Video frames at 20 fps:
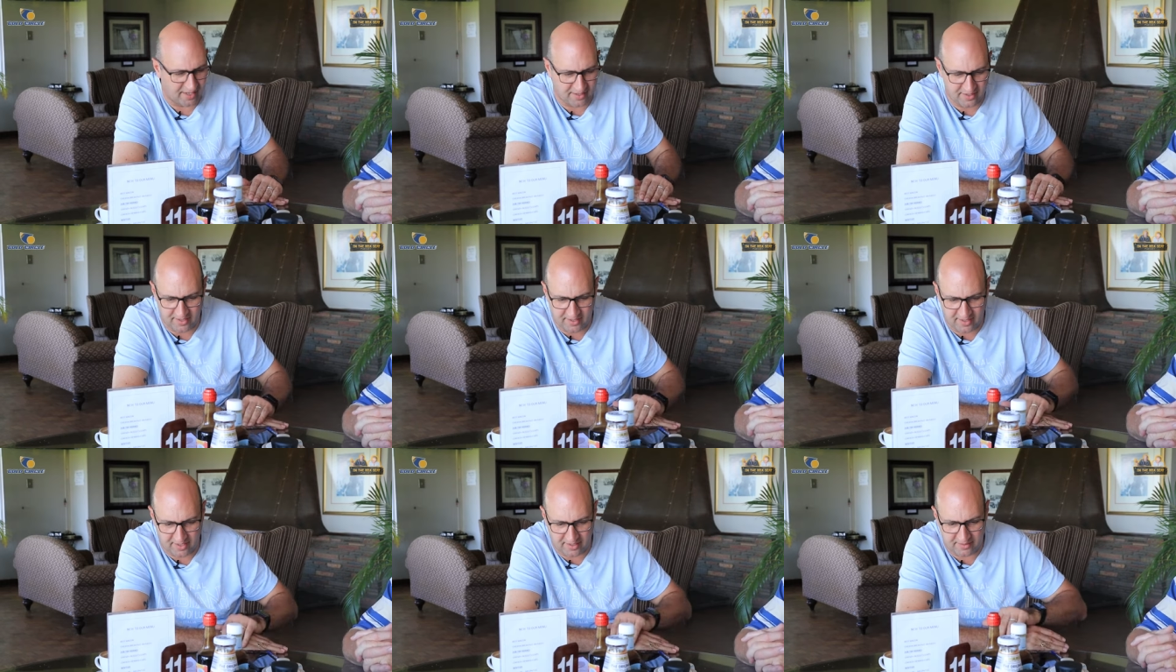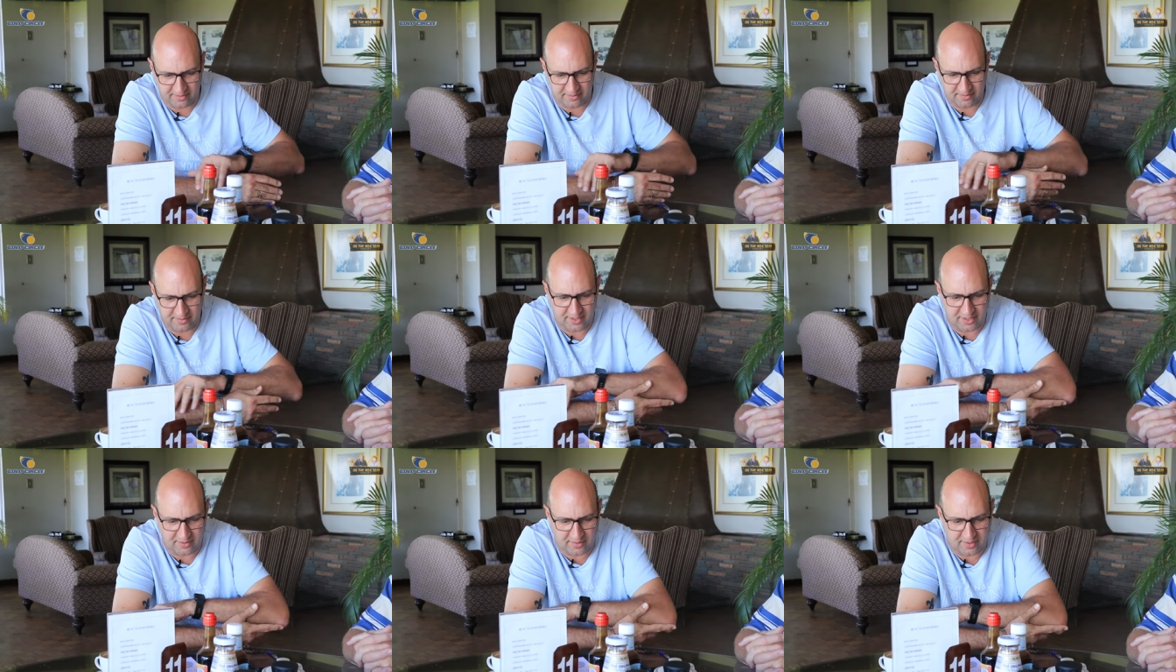No, no, no.
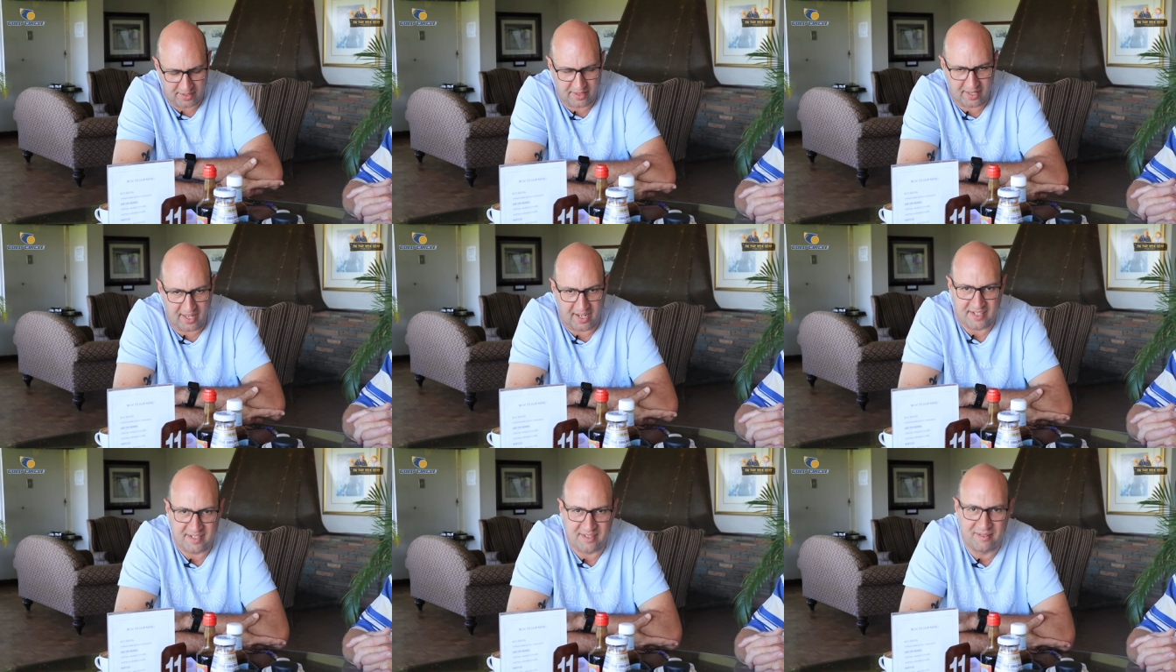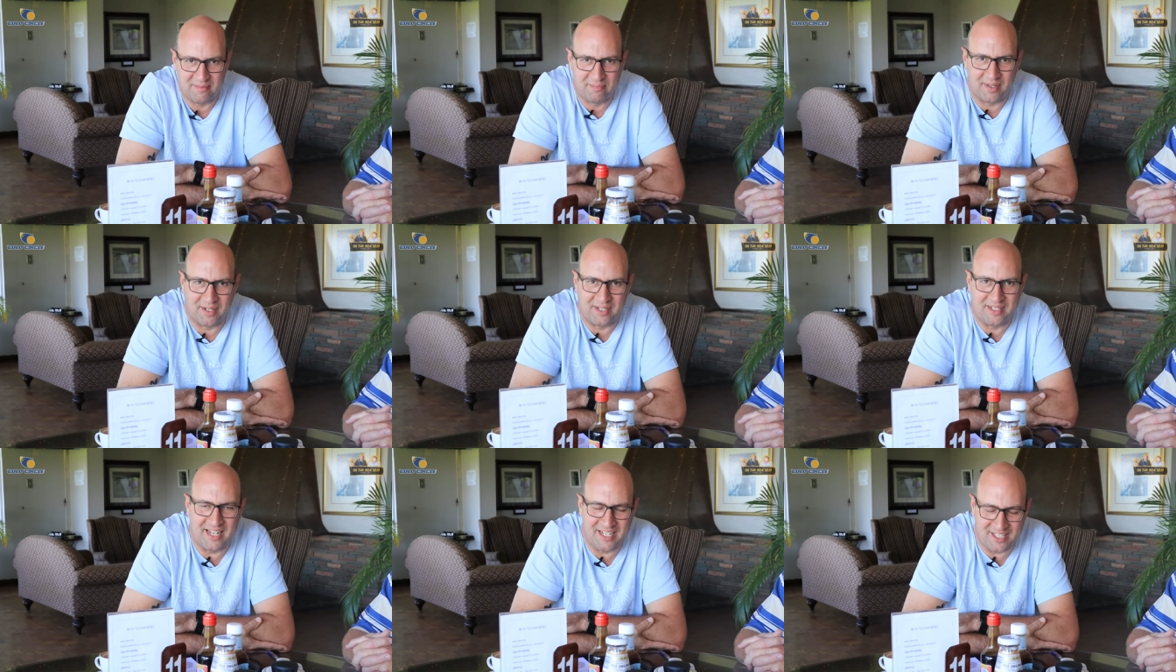We don't want that.
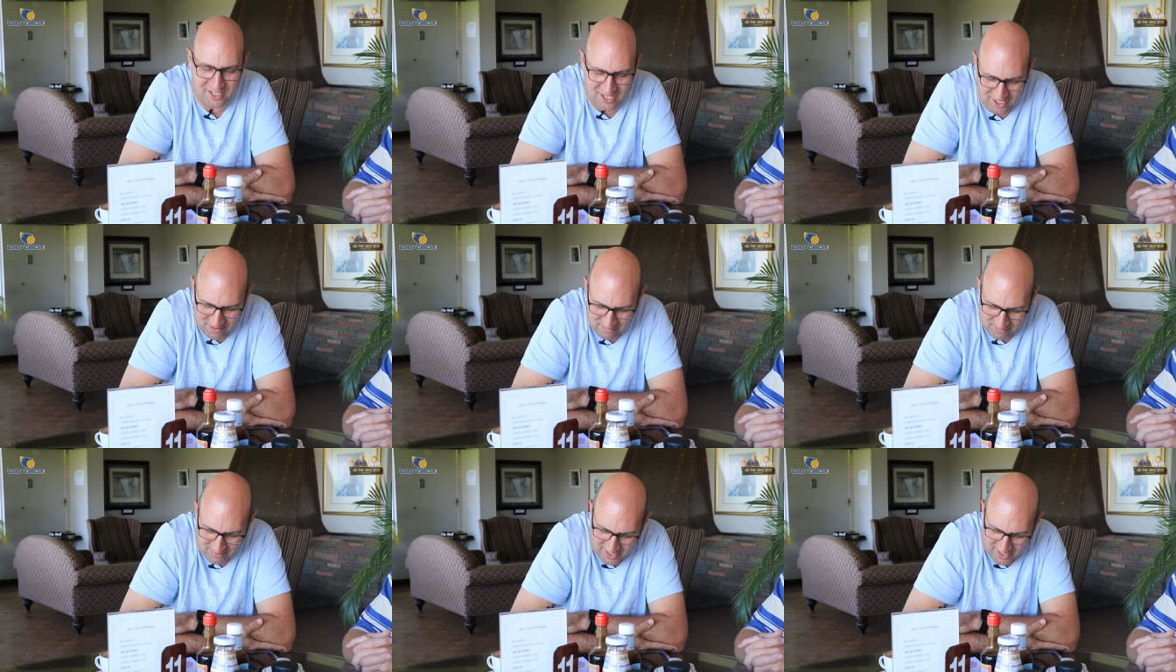But let's go to